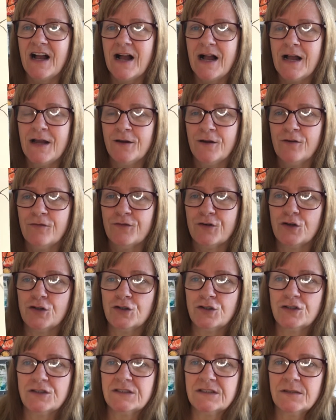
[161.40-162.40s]
And of
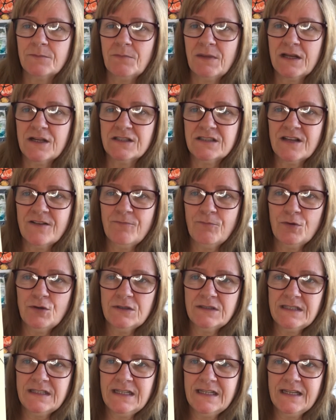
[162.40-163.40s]
course, because I've
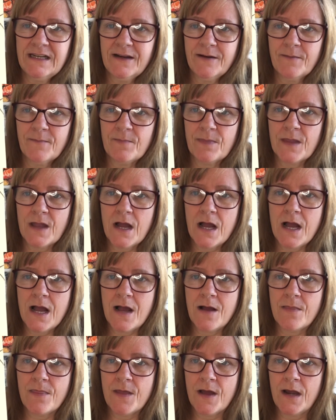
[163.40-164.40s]
put here
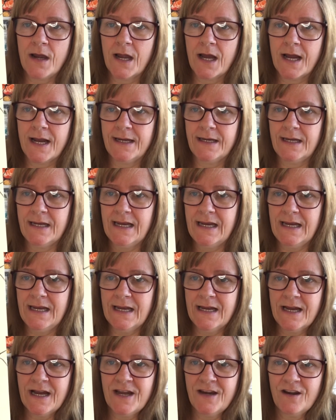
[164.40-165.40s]
the line
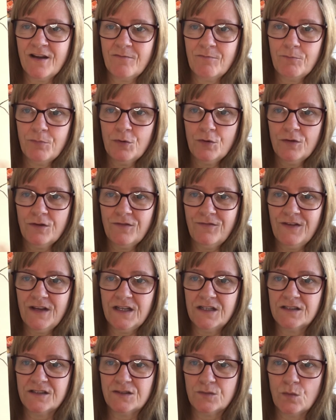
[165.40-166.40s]
here, and I've put the
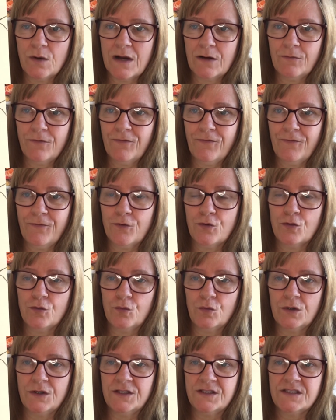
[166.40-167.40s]
figures well
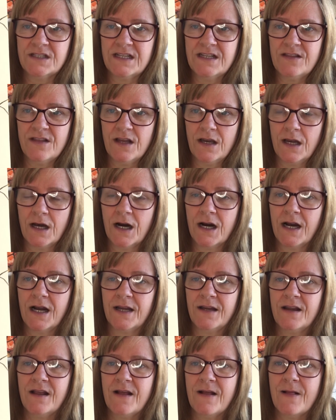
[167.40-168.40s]
forward in the
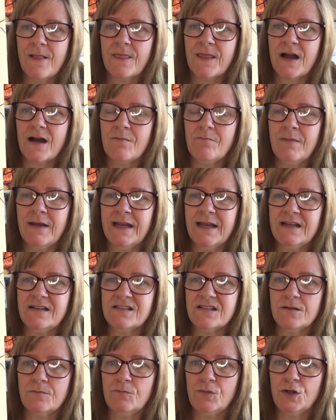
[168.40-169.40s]
line, that makes
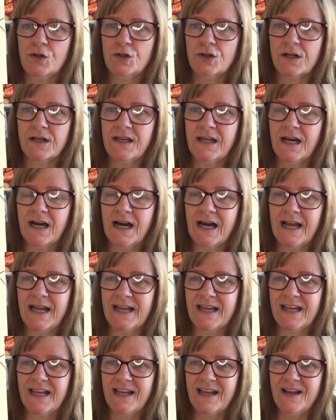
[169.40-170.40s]
them look
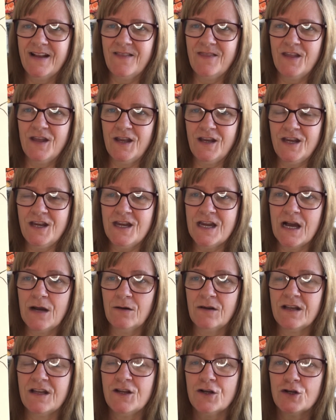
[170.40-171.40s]
like that, you
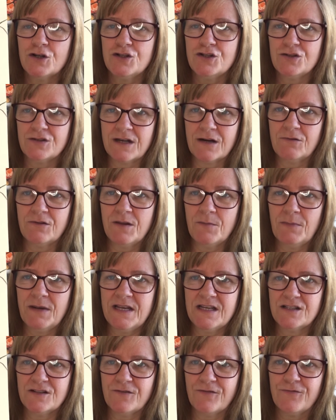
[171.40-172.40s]
know, you could do that with a
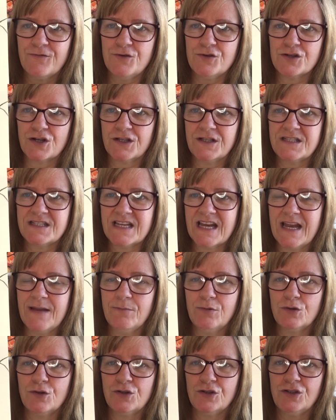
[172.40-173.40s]
piece of fruit on a
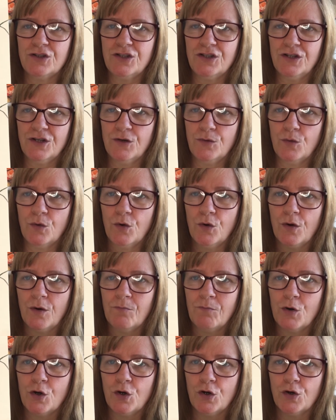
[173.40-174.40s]
table, couldn't you, or a
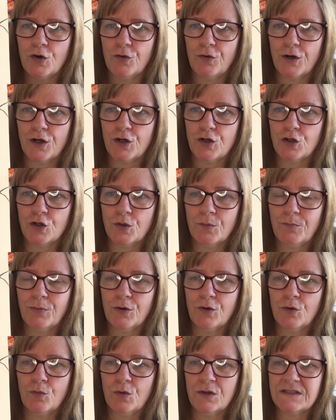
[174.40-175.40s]
mug or a cup
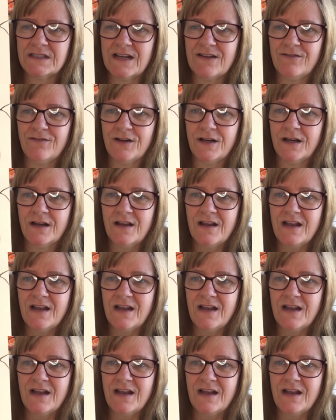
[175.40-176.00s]
or whatever,